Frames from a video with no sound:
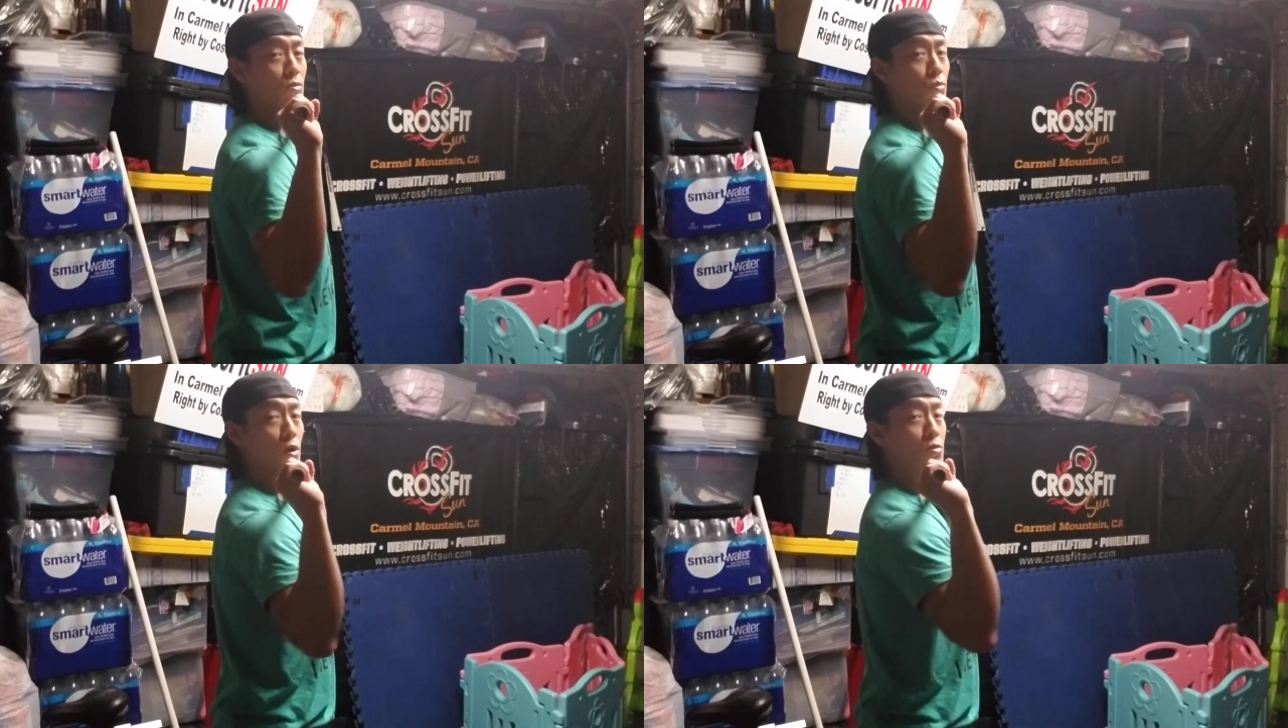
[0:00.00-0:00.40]

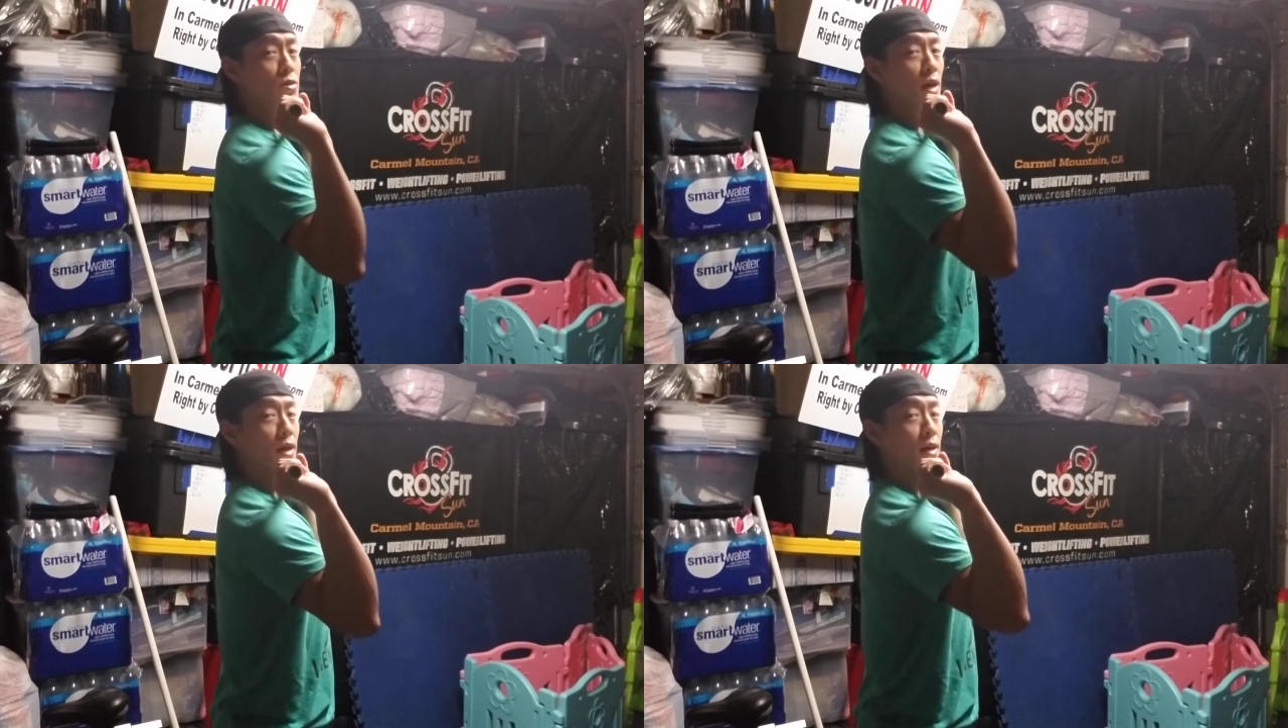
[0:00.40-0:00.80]

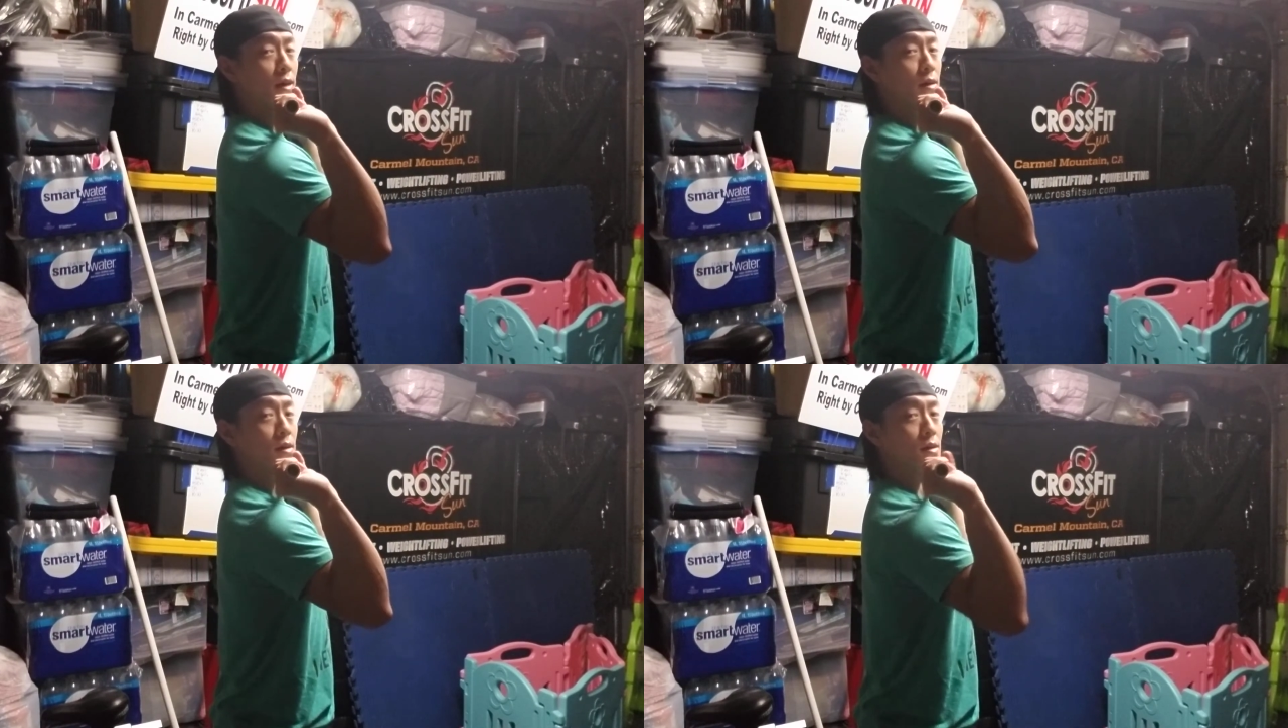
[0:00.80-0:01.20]
rotating,
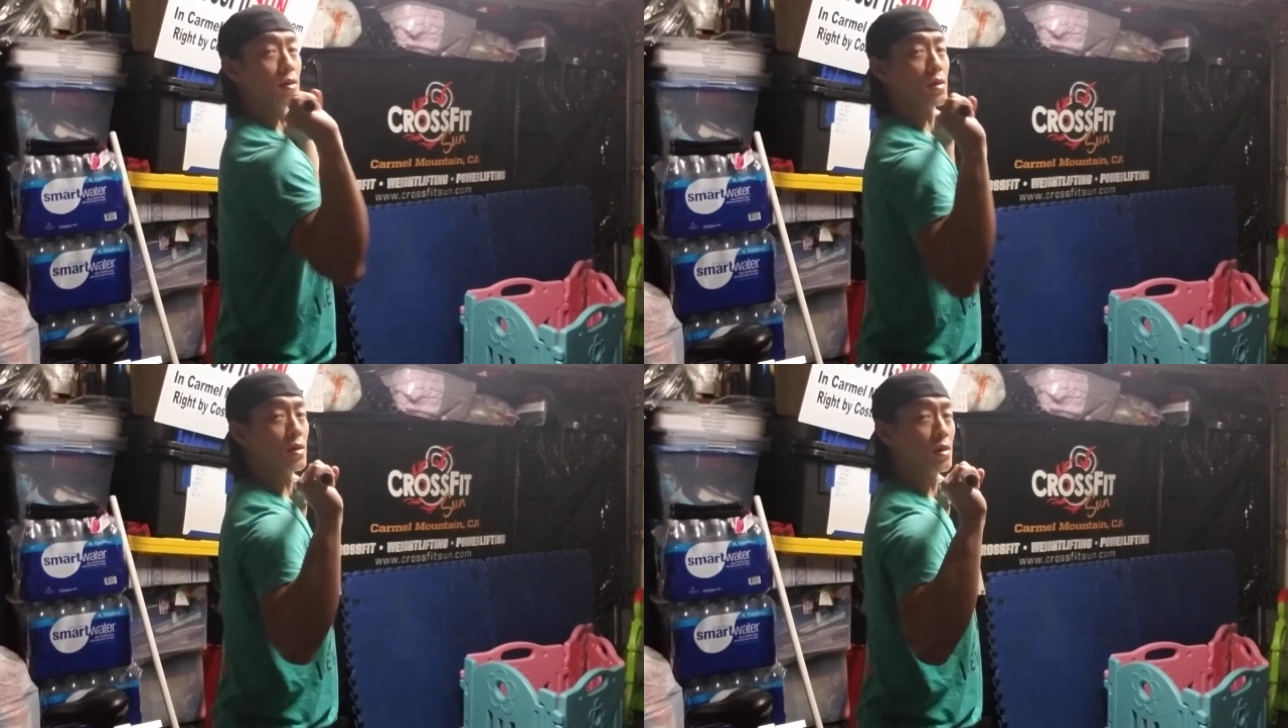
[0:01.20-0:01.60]

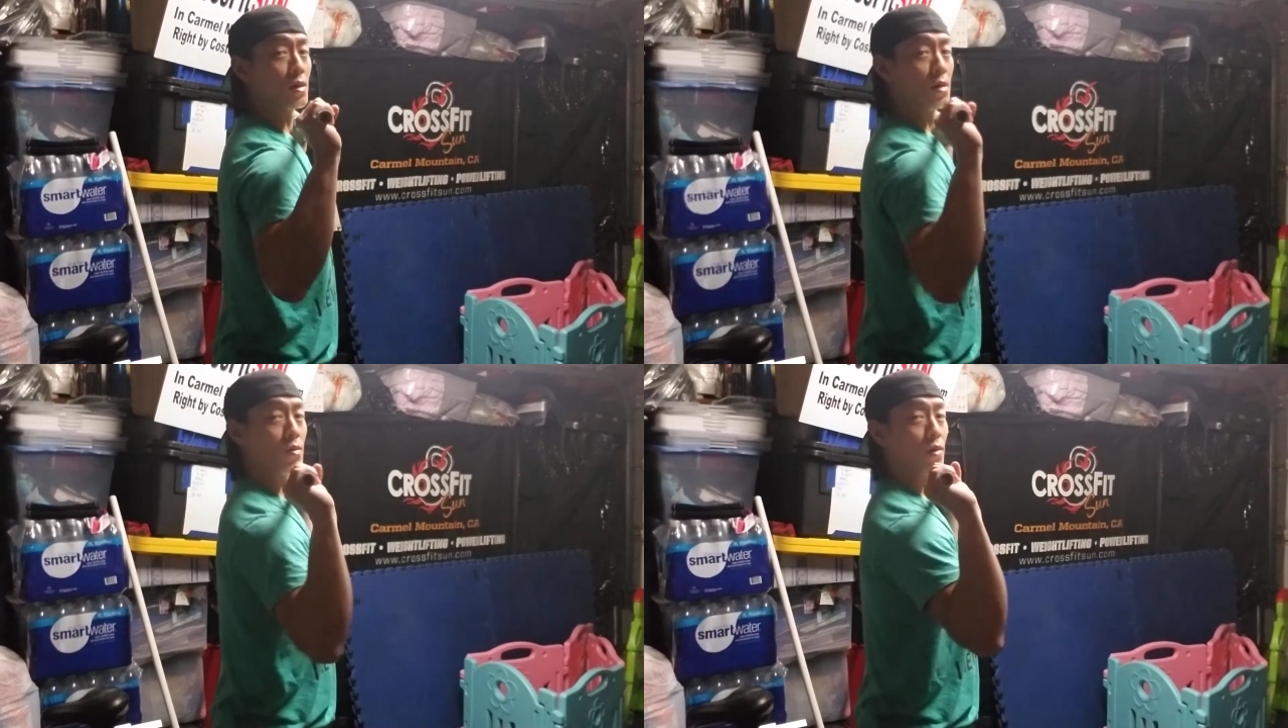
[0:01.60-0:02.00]

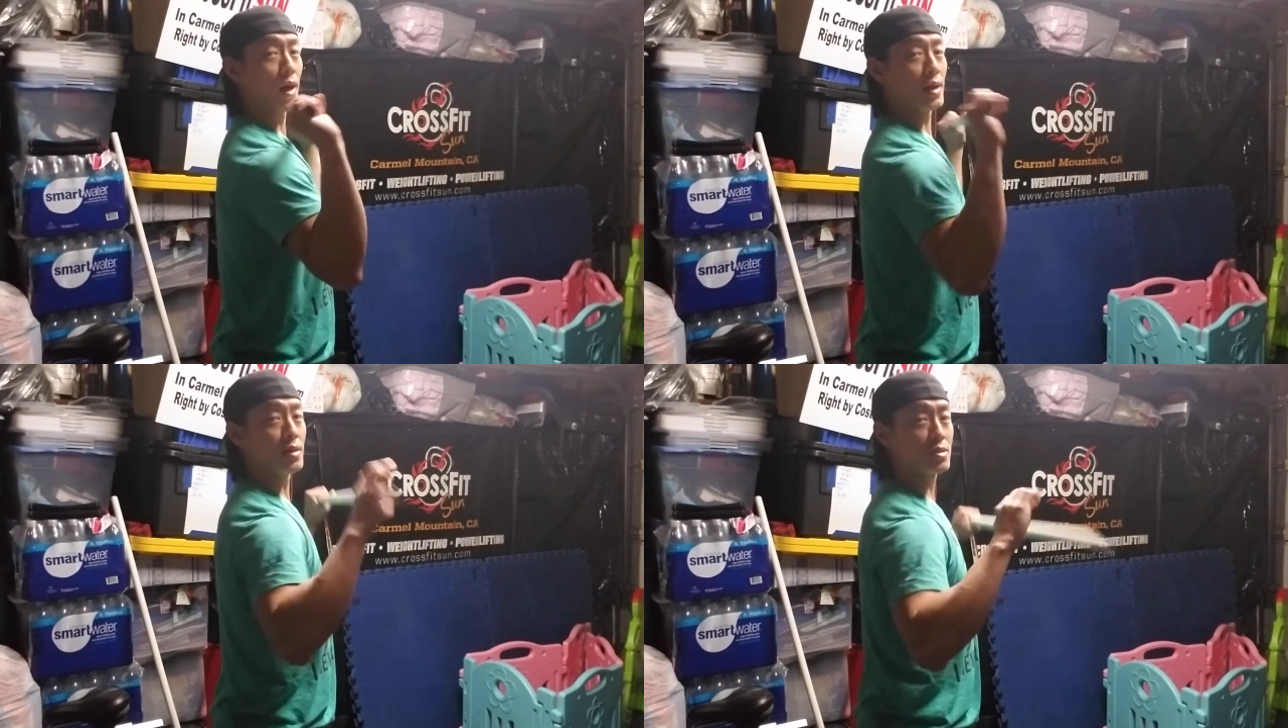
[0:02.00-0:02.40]

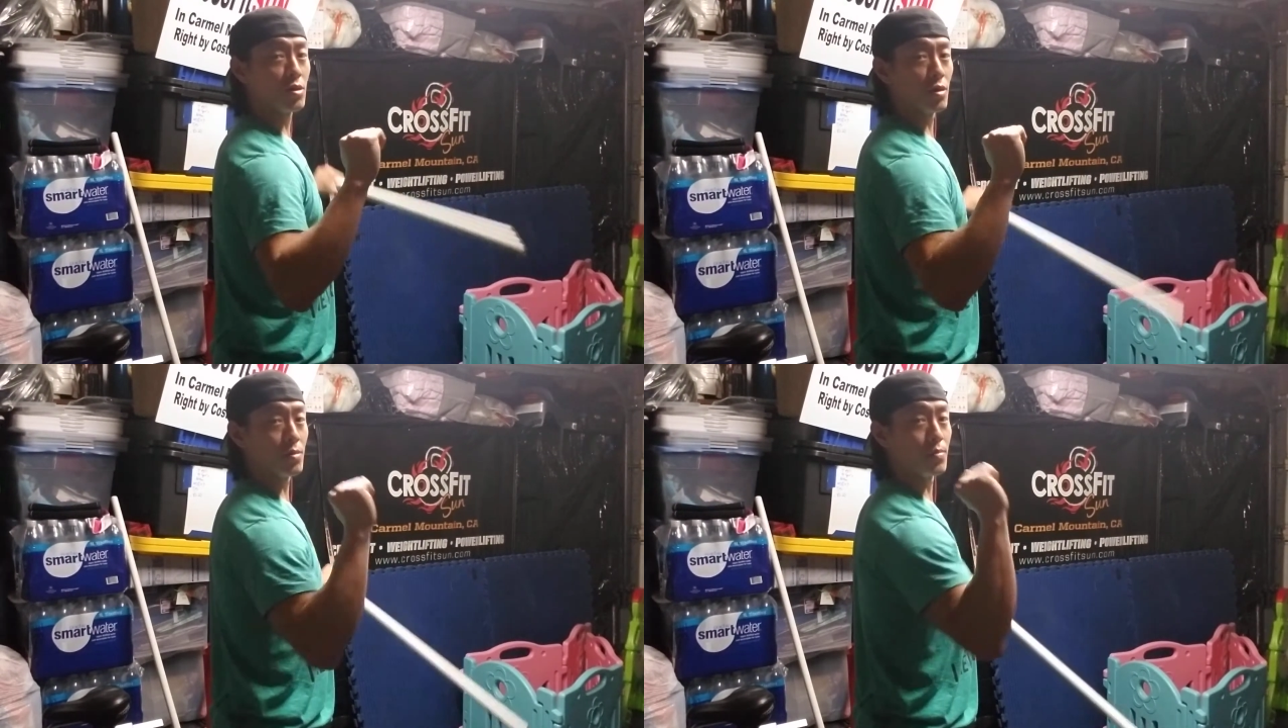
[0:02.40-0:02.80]
right? It's
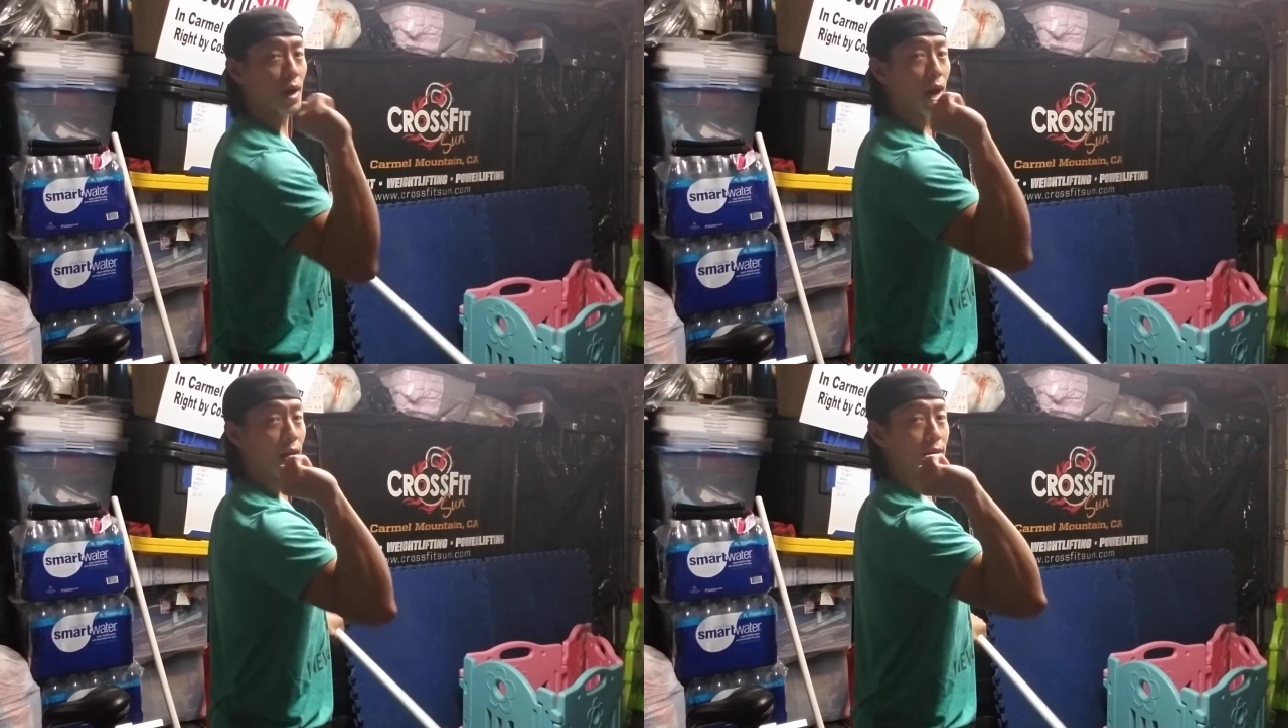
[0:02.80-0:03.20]
going
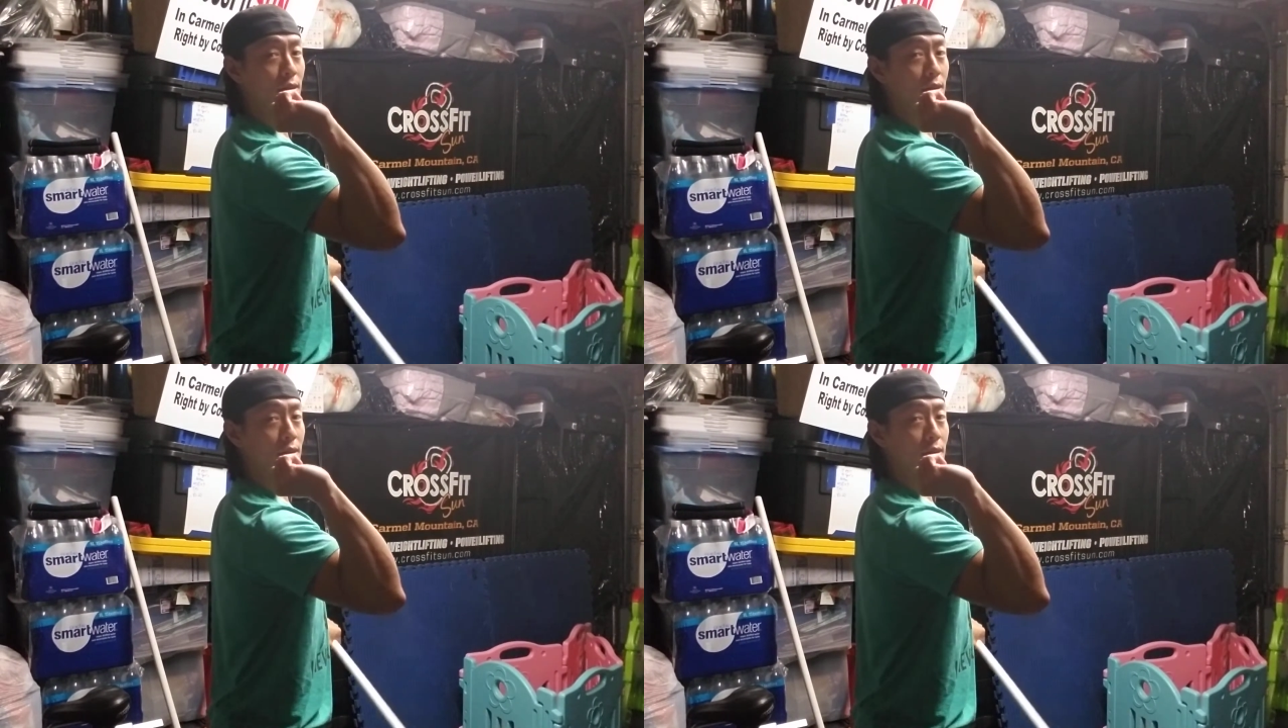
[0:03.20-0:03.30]
back.